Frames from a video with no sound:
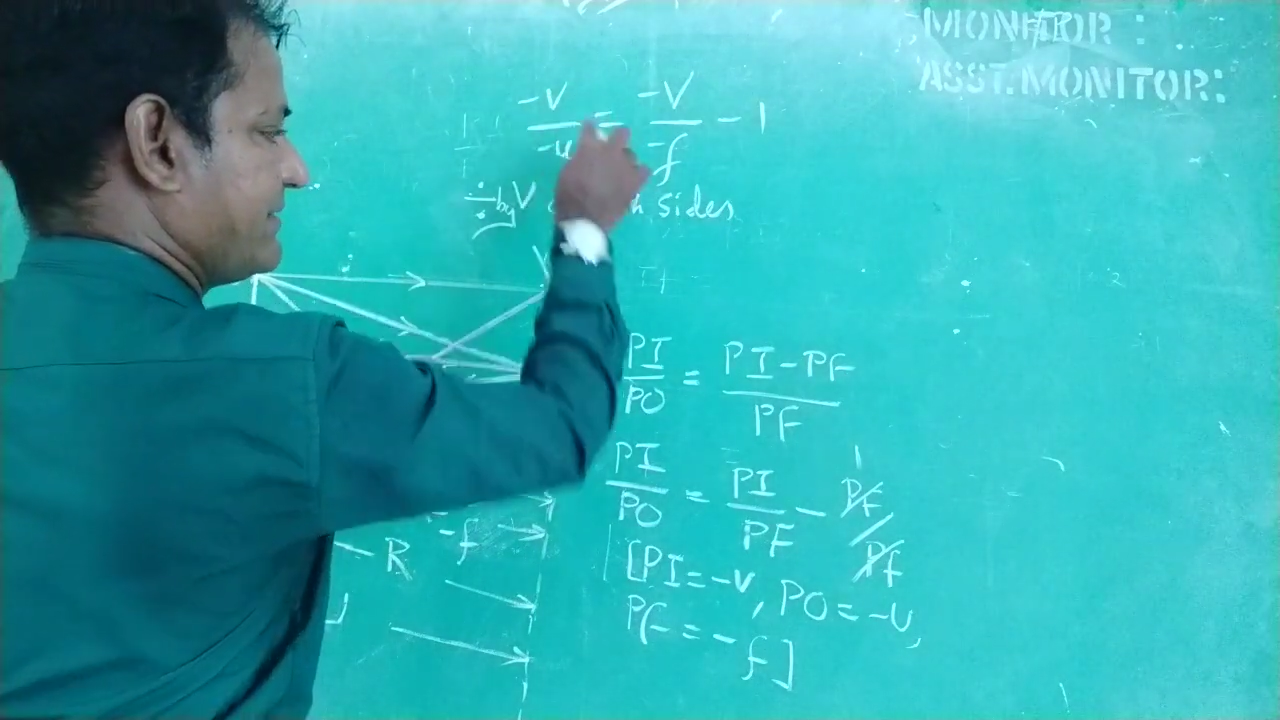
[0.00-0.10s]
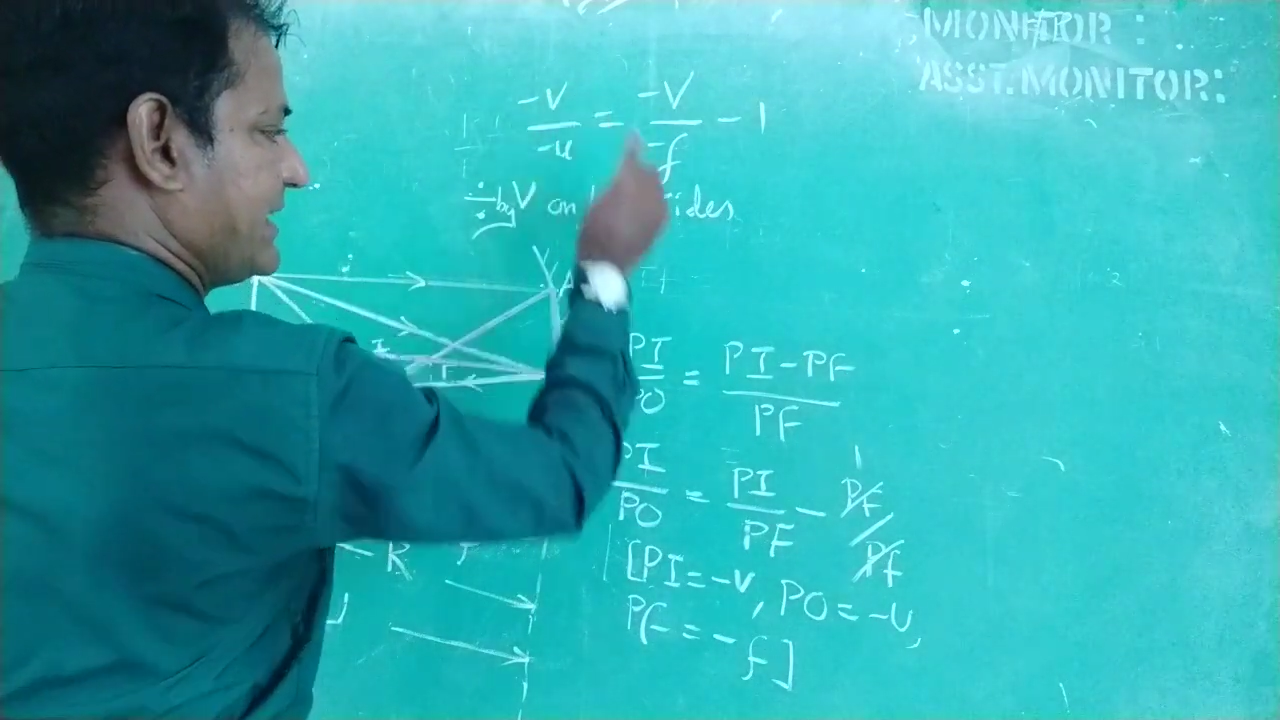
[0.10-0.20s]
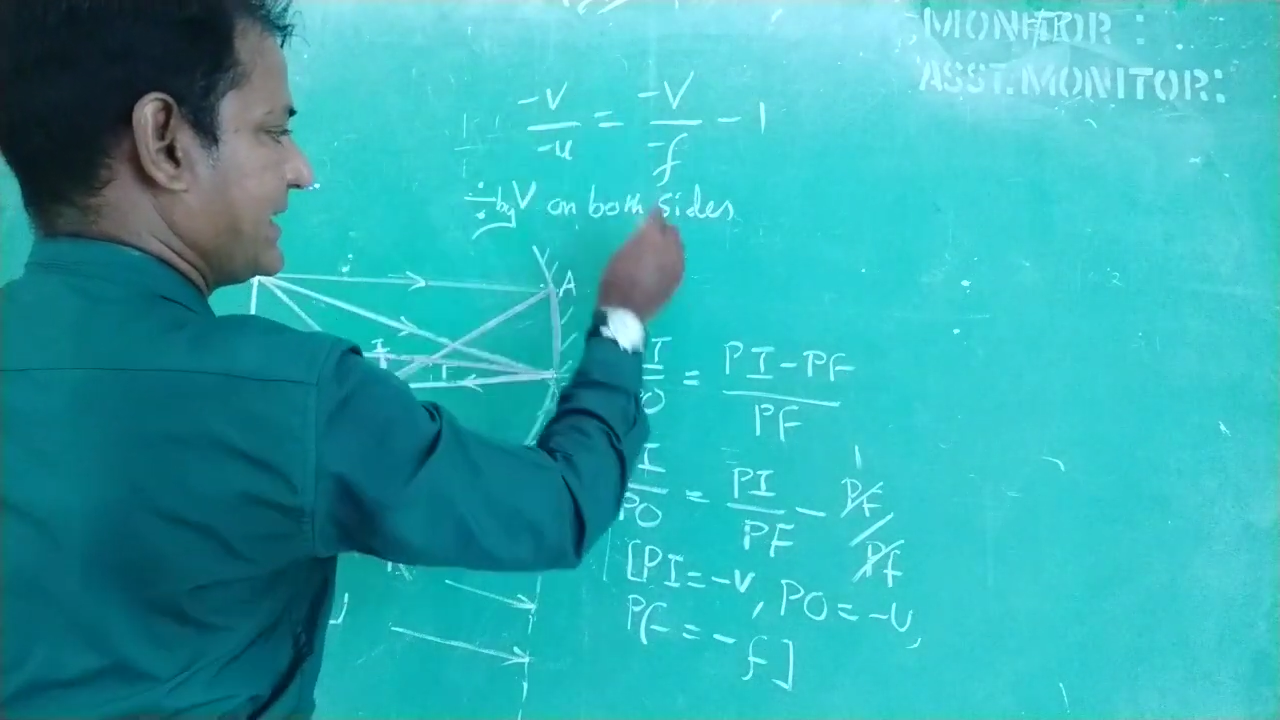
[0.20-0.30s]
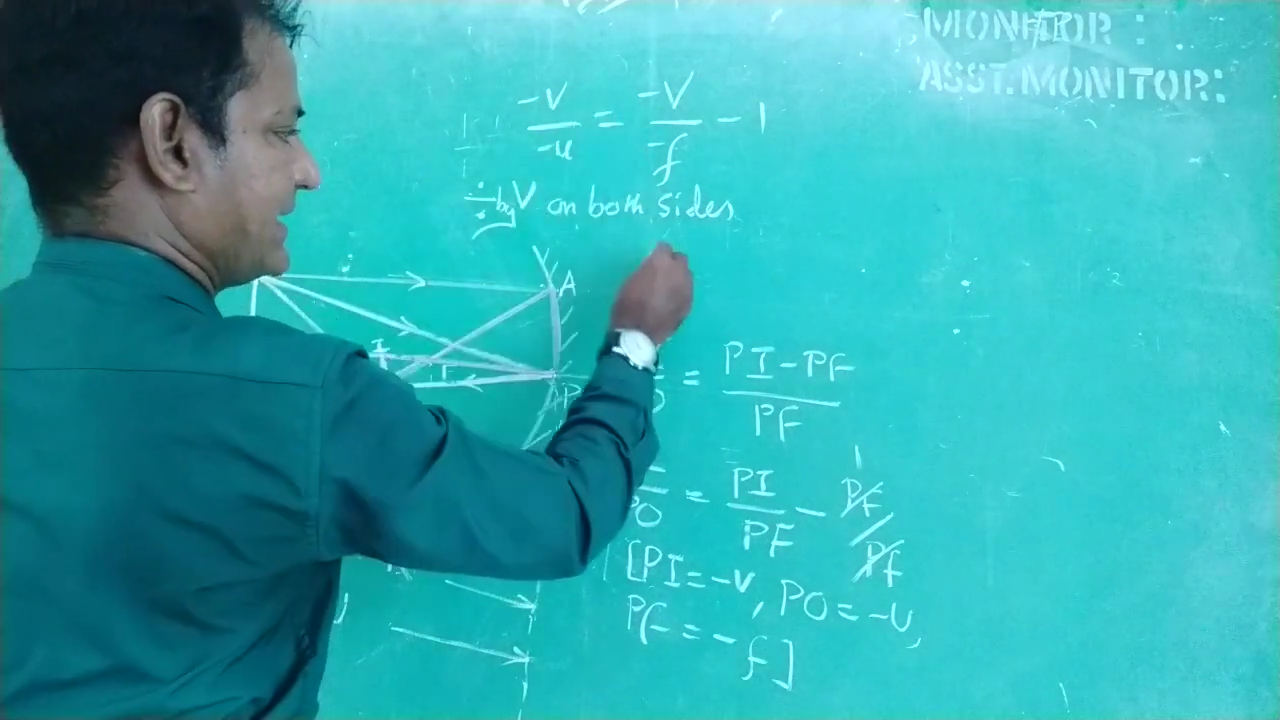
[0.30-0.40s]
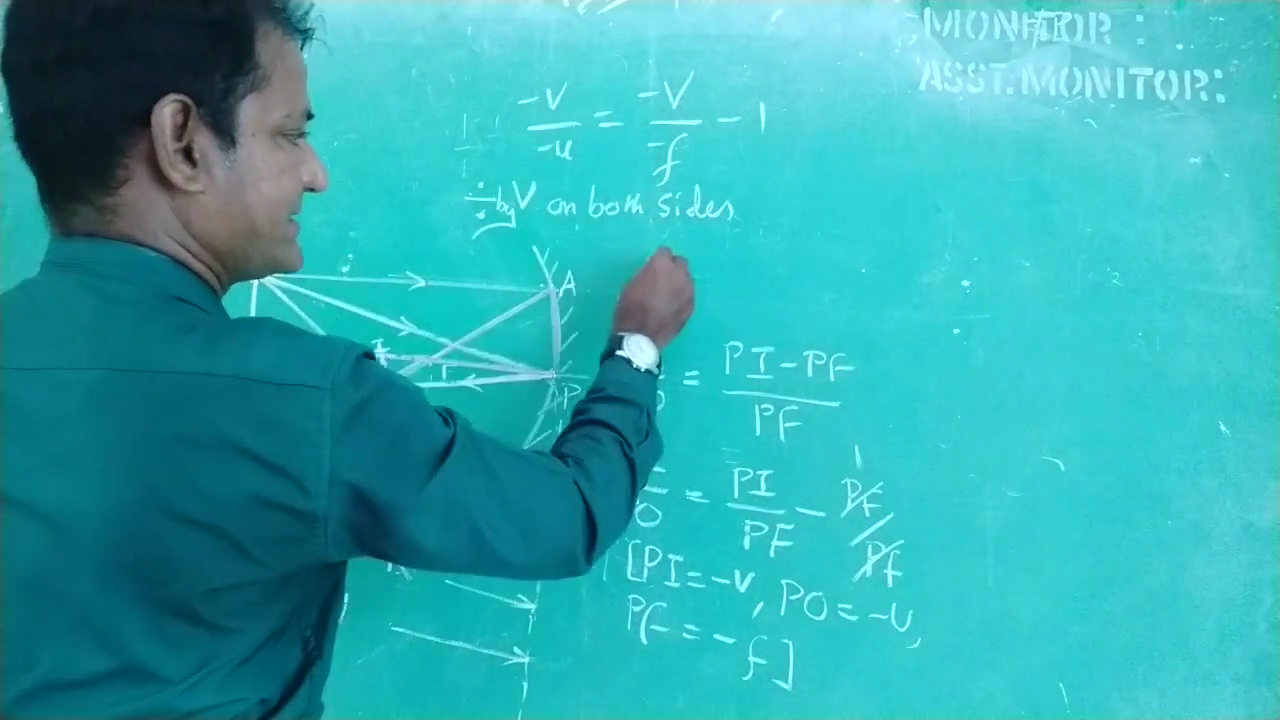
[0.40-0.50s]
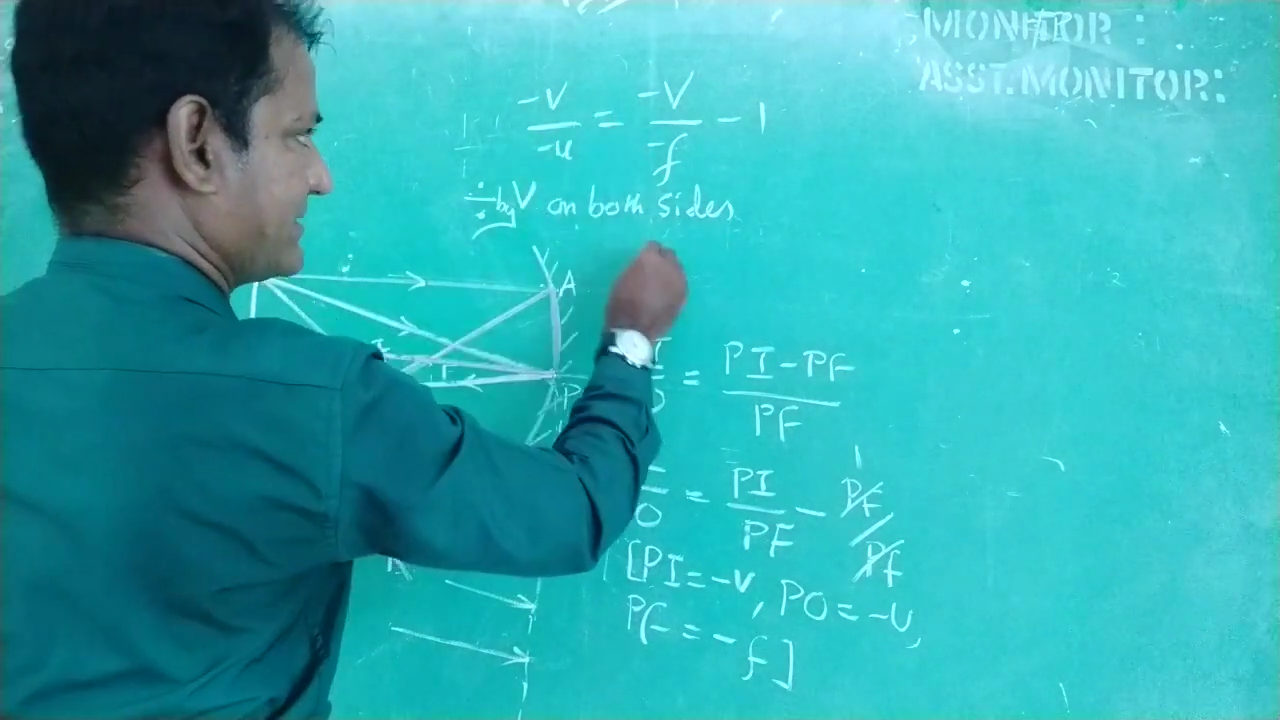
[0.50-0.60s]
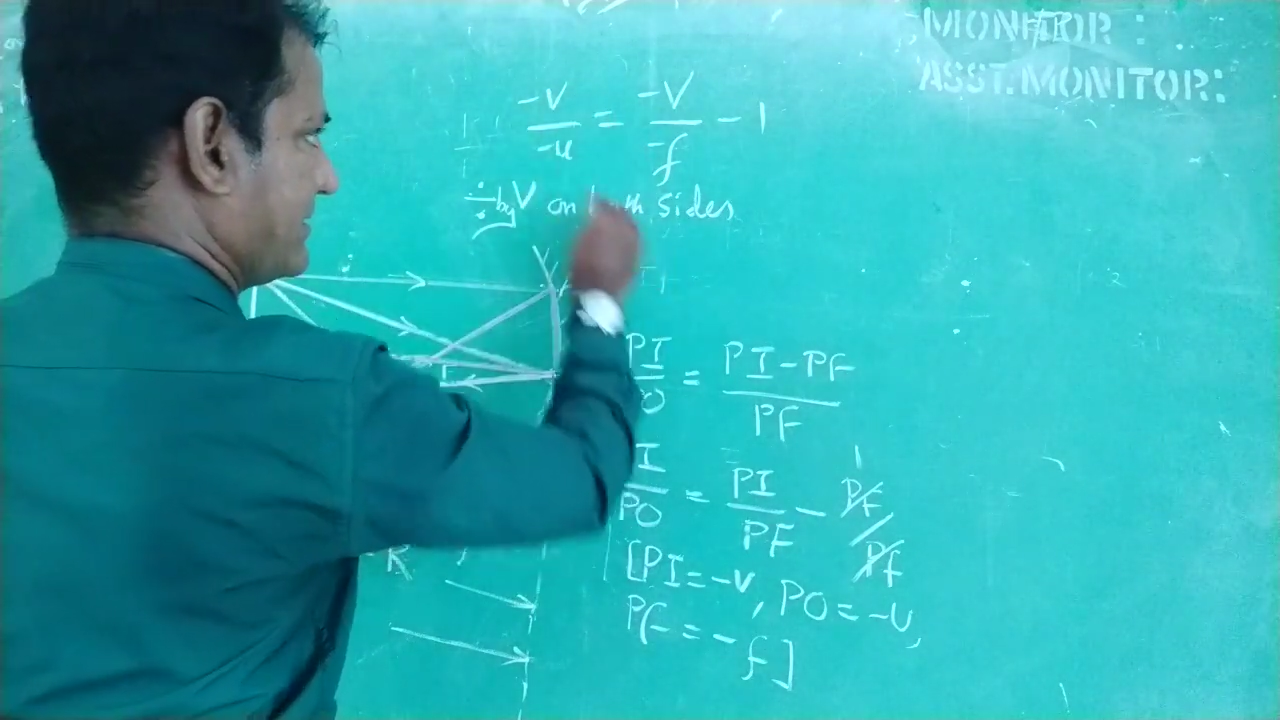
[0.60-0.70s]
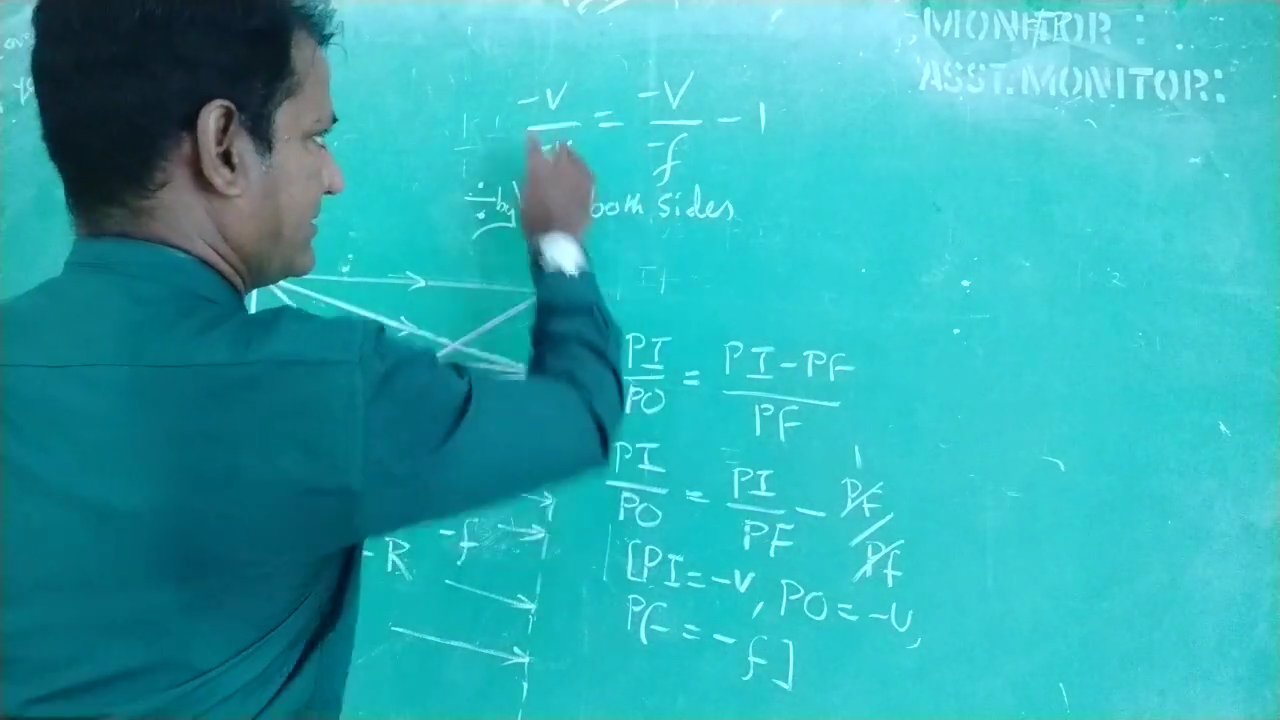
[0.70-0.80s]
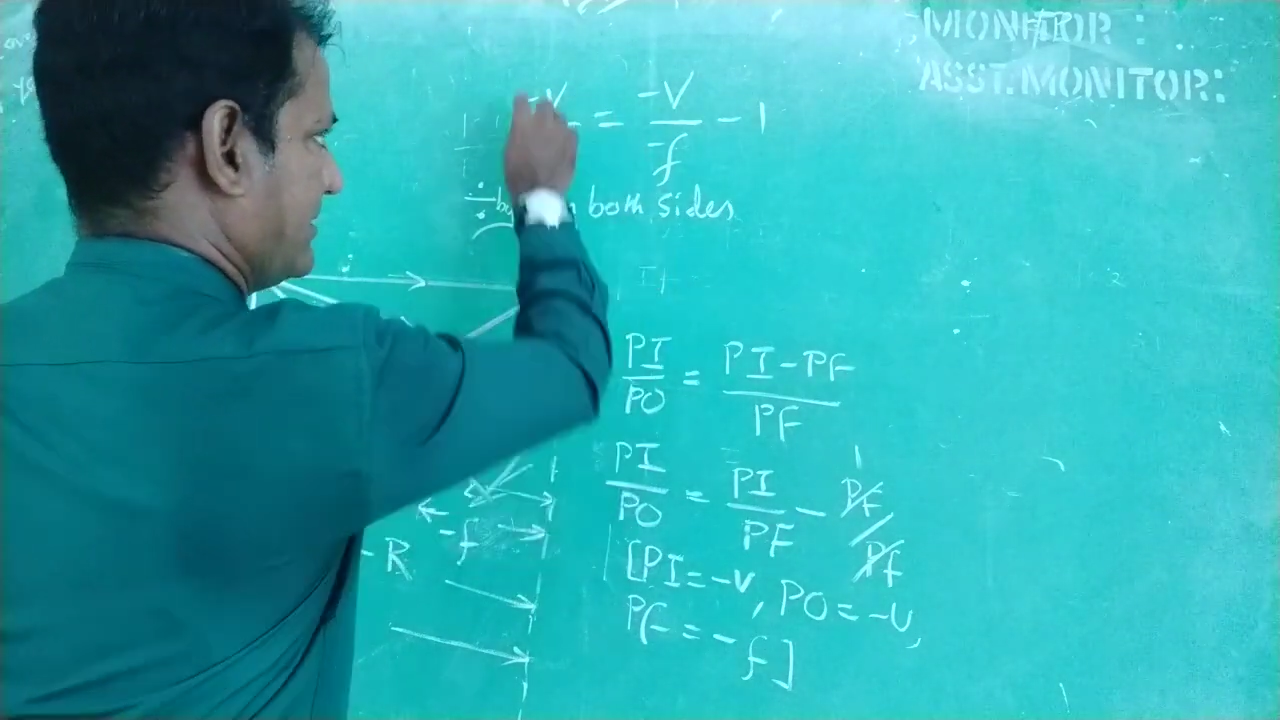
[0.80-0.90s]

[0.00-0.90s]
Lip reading: will cancel.